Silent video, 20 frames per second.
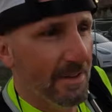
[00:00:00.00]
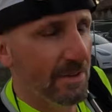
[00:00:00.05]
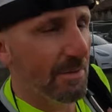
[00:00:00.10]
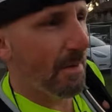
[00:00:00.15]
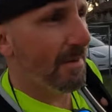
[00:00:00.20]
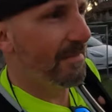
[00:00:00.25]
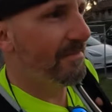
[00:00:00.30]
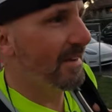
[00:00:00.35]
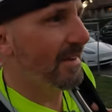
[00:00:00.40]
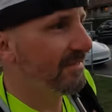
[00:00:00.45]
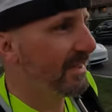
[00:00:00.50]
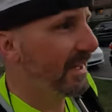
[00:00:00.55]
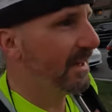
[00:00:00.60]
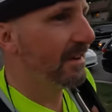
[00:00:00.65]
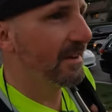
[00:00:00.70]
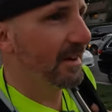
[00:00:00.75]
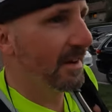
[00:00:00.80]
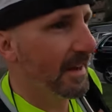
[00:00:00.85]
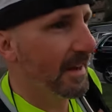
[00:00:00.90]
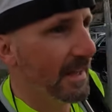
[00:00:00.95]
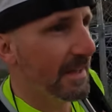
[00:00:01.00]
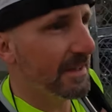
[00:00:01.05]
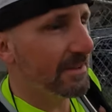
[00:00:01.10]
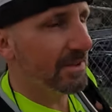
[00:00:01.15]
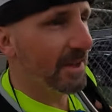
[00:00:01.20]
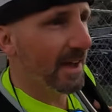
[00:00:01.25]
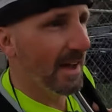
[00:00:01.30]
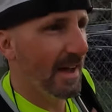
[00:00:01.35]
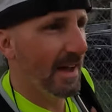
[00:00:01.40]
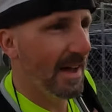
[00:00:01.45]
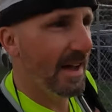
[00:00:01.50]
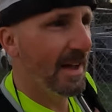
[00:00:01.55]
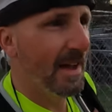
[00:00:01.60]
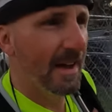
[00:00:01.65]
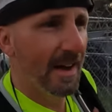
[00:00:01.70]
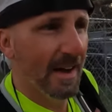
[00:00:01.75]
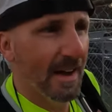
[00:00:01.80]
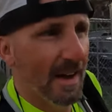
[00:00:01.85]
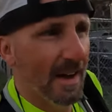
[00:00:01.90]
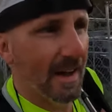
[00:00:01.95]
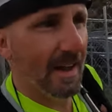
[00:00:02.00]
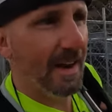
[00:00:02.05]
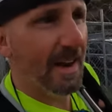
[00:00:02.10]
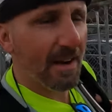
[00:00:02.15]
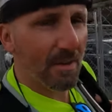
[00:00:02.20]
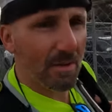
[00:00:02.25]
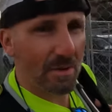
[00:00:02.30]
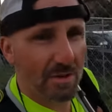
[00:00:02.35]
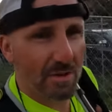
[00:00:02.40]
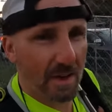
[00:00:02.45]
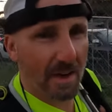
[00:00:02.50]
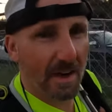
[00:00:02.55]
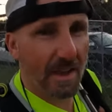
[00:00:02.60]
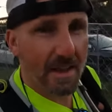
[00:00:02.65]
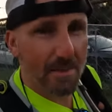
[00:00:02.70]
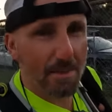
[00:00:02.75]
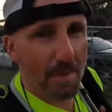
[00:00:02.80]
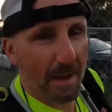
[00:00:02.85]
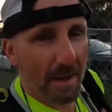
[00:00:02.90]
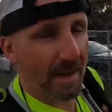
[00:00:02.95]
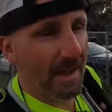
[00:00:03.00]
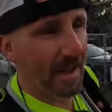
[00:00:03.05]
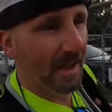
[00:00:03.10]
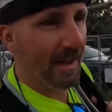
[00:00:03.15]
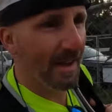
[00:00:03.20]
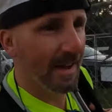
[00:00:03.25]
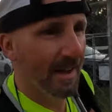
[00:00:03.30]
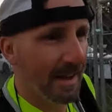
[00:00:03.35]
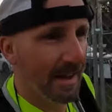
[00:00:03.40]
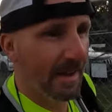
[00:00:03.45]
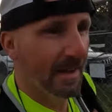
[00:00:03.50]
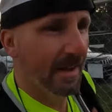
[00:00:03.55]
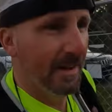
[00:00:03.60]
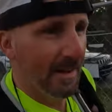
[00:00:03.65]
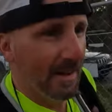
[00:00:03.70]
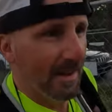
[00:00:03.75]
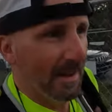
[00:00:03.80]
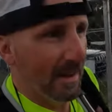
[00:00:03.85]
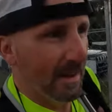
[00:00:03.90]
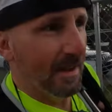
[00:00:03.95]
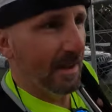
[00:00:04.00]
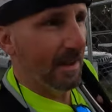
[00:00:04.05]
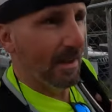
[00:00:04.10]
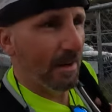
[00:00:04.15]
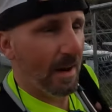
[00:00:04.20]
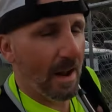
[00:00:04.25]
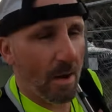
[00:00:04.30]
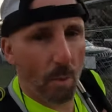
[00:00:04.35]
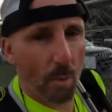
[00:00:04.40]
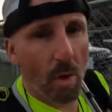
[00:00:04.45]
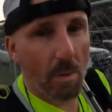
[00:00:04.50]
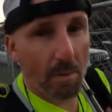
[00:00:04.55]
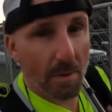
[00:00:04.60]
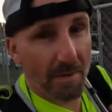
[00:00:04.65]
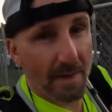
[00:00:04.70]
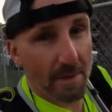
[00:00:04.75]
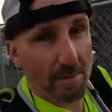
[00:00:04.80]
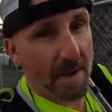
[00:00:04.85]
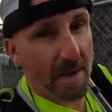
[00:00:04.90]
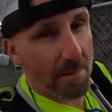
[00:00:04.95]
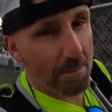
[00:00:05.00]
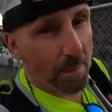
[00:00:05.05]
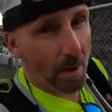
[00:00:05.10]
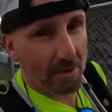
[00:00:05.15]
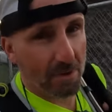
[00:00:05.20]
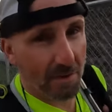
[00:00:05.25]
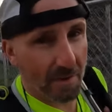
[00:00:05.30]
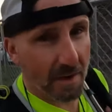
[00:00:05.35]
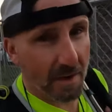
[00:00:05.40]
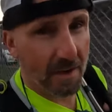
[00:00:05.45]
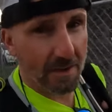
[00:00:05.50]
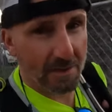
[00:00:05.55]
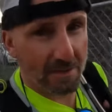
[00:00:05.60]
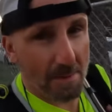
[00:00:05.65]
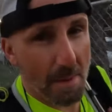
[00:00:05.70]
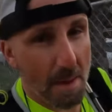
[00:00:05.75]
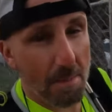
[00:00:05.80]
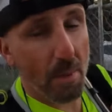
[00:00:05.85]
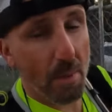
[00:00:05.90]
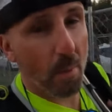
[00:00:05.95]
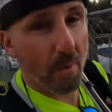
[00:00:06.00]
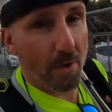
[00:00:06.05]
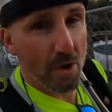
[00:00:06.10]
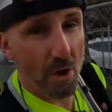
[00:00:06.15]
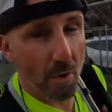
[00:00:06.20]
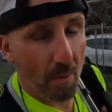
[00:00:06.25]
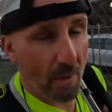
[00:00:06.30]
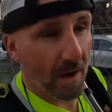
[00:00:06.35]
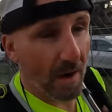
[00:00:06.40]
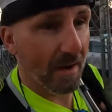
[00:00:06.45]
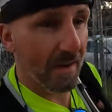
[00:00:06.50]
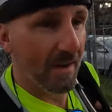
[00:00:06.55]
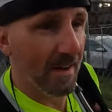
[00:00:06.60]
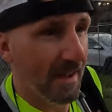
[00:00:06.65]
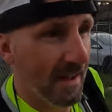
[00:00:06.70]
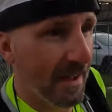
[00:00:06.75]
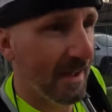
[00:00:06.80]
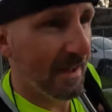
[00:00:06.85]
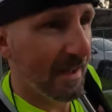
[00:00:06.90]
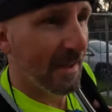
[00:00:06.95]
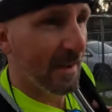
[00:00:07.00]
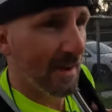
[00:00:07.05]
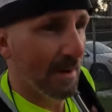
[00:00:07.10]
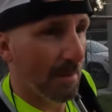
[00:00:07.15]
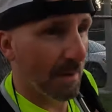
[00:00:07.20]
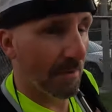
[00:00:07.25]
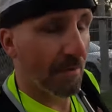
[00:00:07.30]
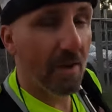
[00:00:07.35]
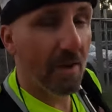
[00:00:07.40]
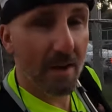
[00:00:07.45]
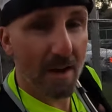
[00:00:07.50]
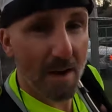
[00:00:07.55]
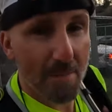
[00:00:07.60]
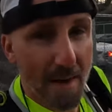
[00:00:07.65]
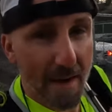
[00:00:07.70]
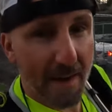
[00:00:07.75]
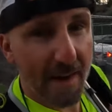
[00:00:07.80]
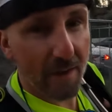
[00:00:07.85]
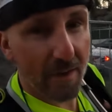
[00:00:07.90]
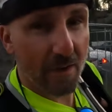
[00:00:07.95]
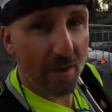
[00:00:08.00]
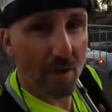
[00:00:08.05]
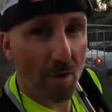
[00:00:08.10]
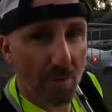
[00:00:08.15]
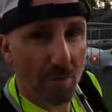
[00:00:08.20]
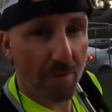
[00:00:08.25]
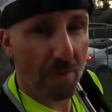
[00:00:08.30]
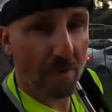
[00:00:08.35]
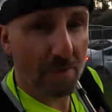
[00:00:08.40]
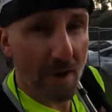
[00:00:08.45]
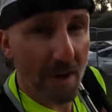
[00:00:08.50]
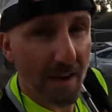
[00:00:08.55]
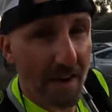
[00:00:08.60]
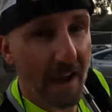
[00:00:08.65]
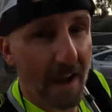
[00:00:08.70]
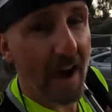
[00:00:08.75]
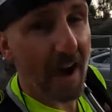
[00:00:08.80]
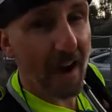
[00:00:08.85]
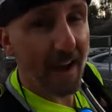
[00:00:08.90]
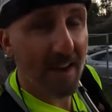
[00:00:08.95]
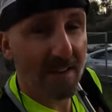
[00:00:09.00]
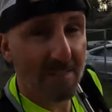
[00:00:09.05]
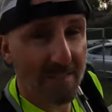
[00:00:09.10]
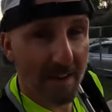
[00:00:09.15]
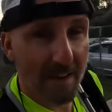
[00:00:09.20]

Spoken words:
It's about 50 degrees, a little chilly, but a lot warmer than many parts of the country, maybe where you are. But if you can come out here to go for a run, I highly